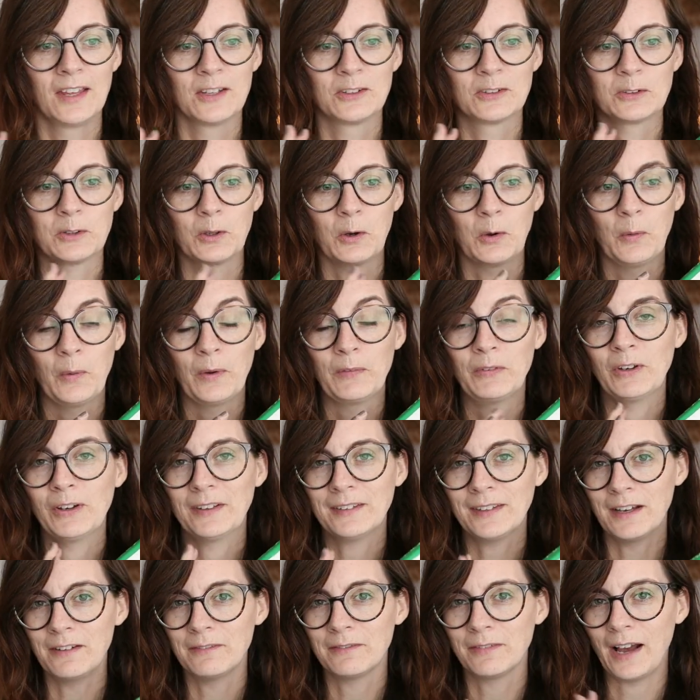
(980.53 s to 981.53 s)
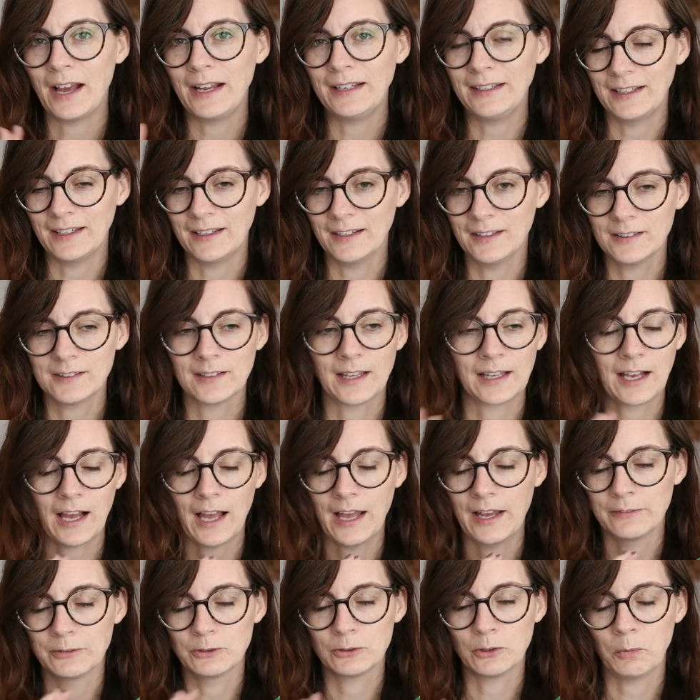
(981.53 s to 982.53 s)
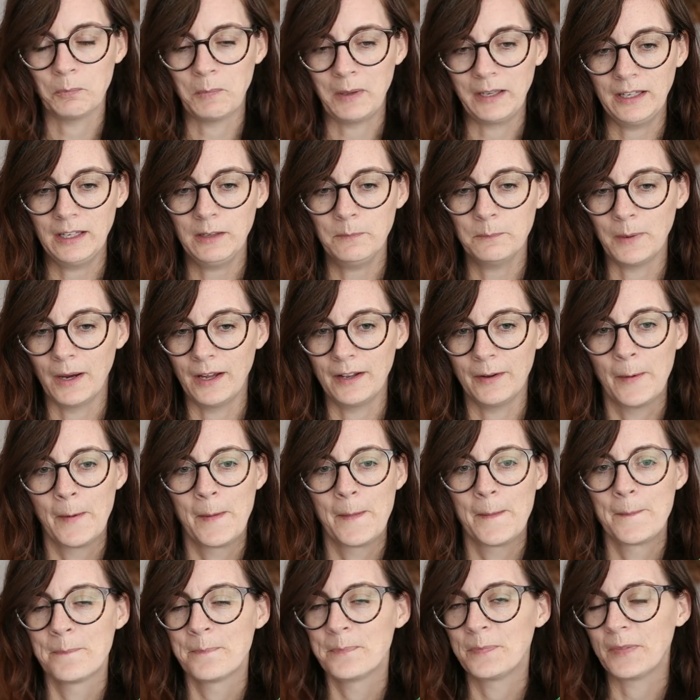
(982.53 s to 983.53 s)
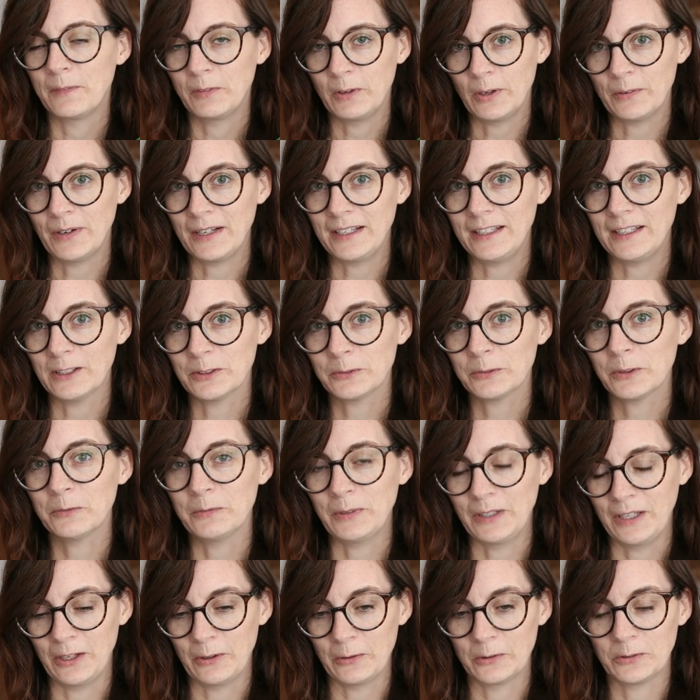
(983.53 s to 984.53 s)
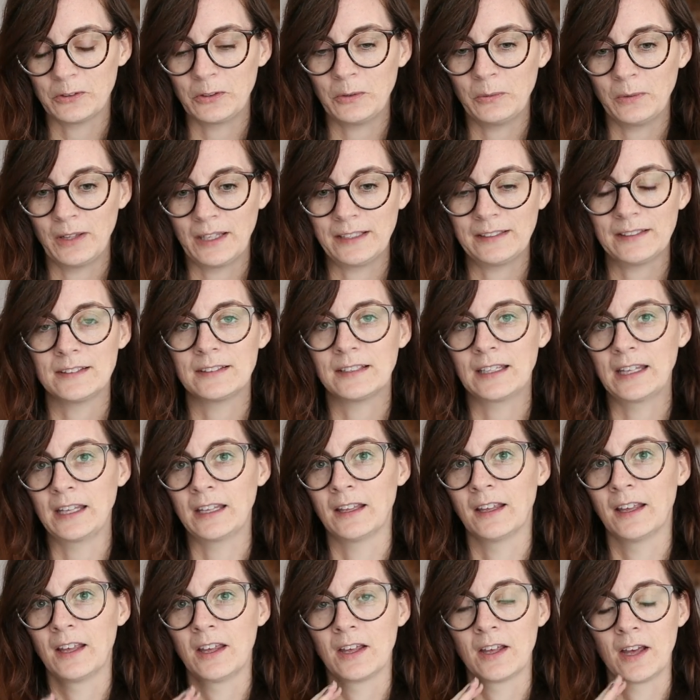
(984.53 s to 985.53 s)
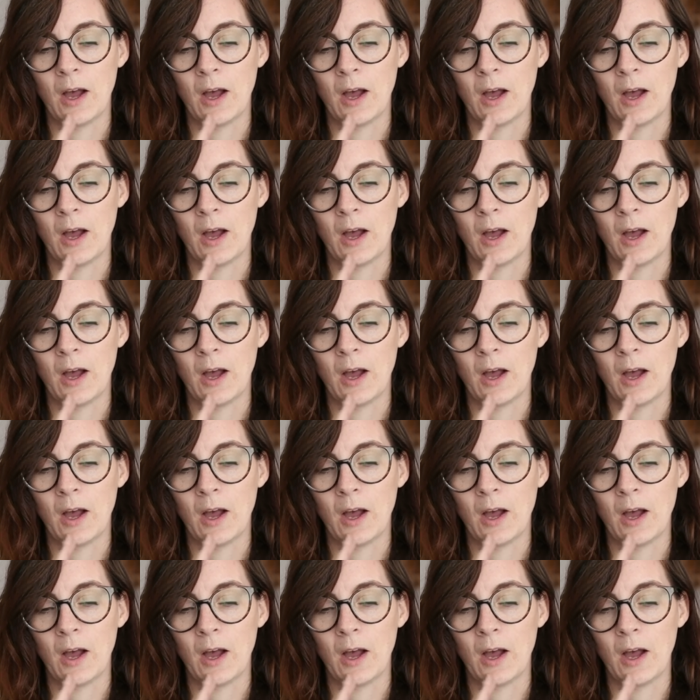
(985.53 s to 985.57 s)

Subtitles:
So if you guys have ideas, like I have so many, but if you have ideas for videos you would like to see,